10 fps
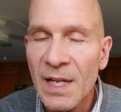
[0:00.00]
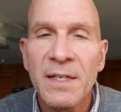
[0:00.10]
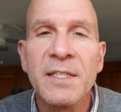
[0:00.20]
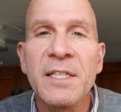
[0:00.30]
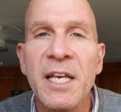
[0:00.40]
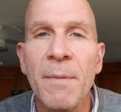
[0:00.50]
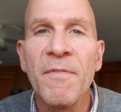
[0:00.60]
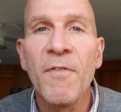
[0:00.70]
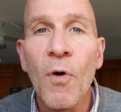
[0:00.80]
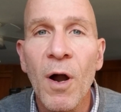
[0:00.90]
Skip
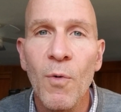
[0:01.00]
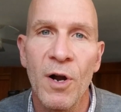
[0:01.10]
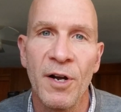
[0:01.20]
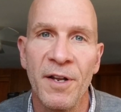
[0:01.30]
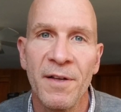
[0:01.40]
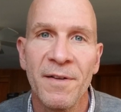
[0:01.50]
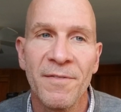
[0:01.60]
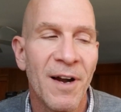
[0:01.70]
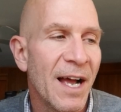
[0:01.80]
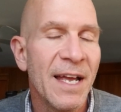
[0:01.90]
forward,
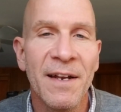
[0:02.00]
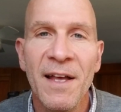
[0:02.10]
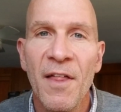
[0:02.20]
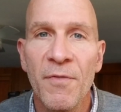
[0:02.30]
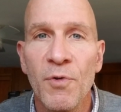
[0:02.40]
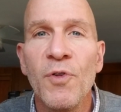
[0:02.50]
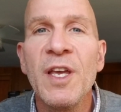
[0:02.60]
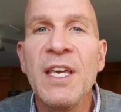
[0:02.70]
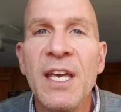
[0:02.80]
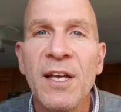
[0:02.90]
right? Through the
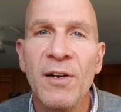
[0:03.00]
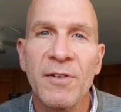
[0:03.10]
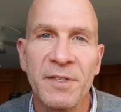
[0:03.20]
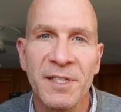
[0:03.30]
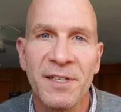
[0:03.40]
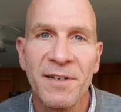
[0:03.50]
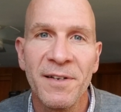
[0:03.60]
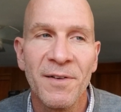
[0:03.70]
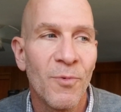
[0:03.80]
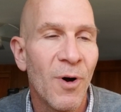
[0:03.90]
years.
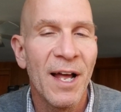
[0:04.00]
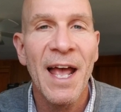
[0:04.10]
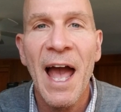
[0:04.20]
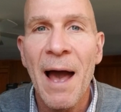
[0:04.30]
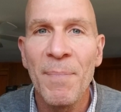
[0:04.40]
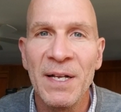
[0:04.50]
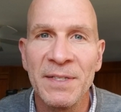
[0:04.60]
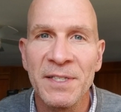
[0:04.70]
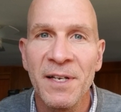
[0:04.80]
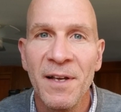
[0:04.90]
What
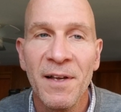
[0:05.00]
happens?